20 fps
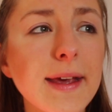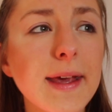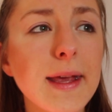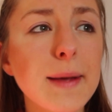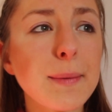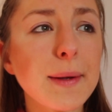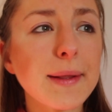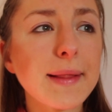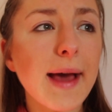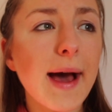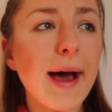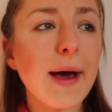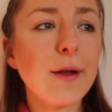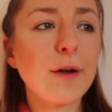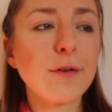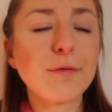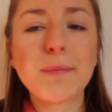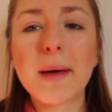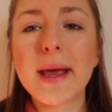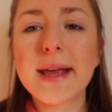Keep it kind
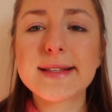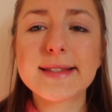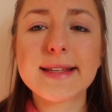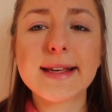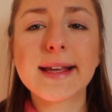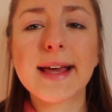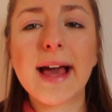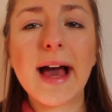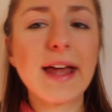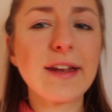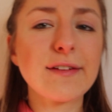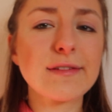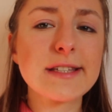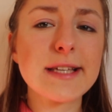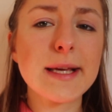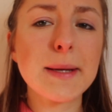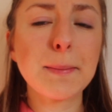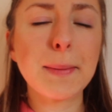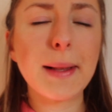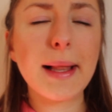of basic, kind of
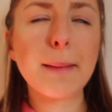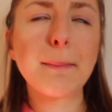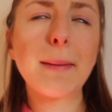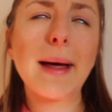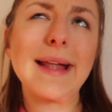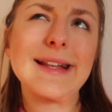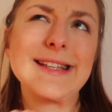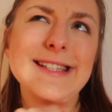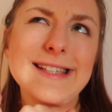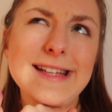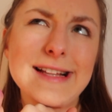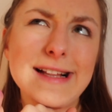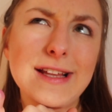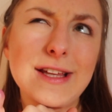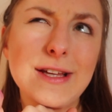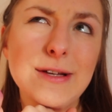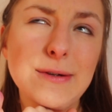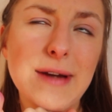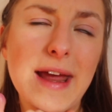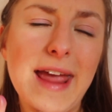simple, but still
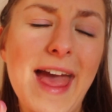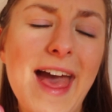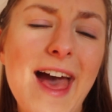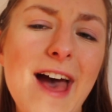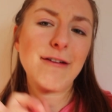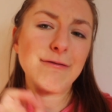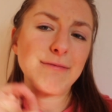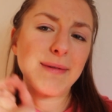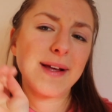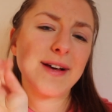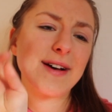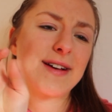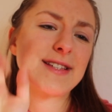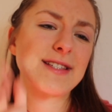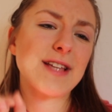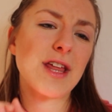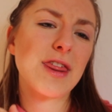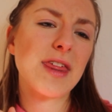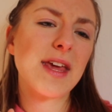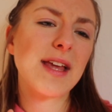cute AF, because
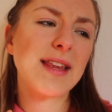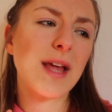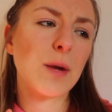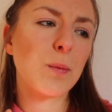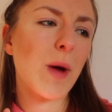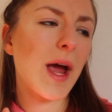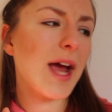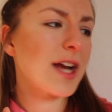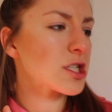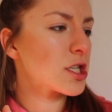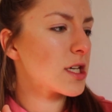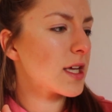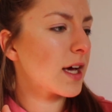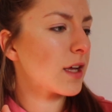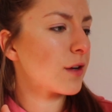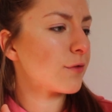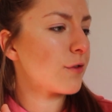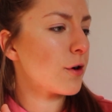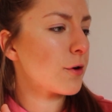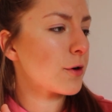the thing that we're actually
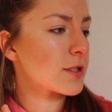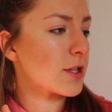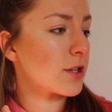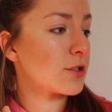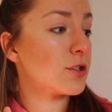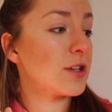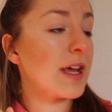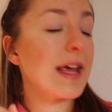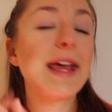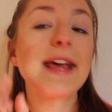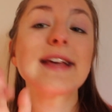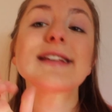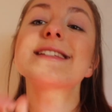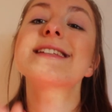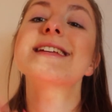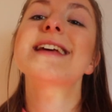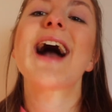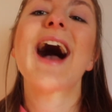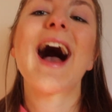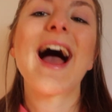gonna focus on today is
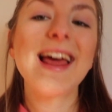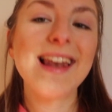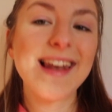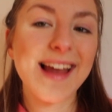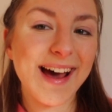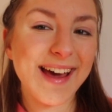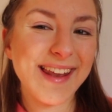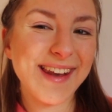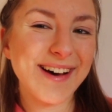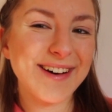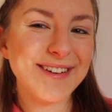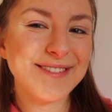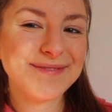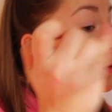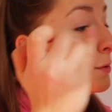the eyeliner.